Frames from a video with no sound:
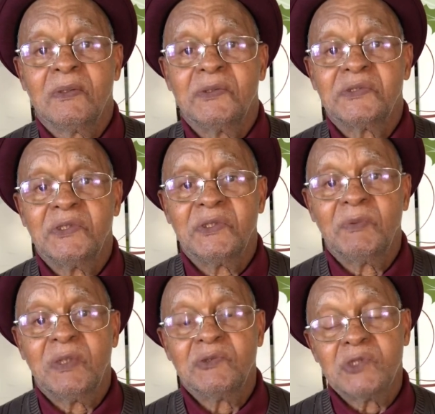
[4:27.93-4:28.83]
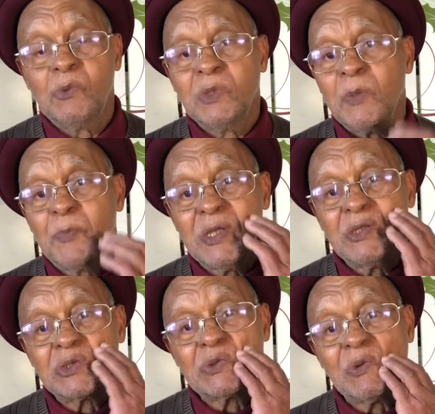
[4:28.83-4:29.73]
You see what I mean? So when the
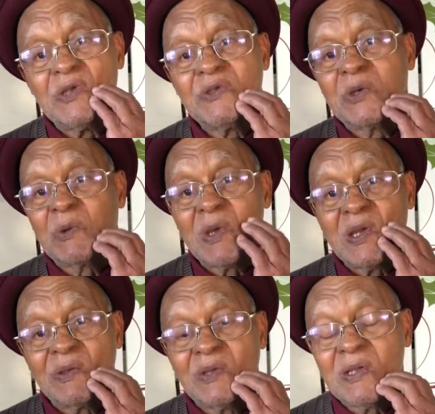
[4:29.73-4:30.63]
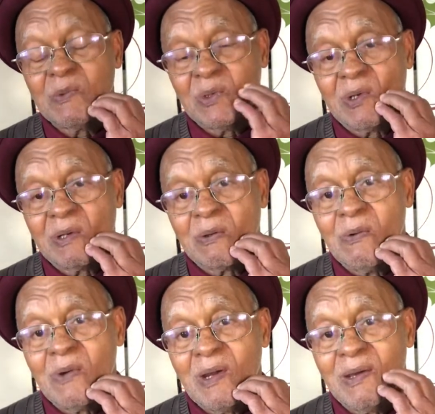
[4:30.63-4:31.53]
beetles were underground, they were
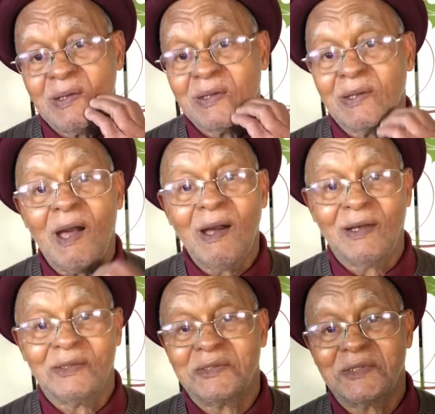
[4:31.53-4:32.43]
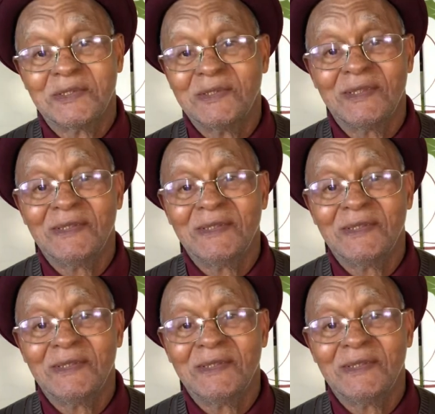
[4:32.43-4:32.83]
acquiring knowledge.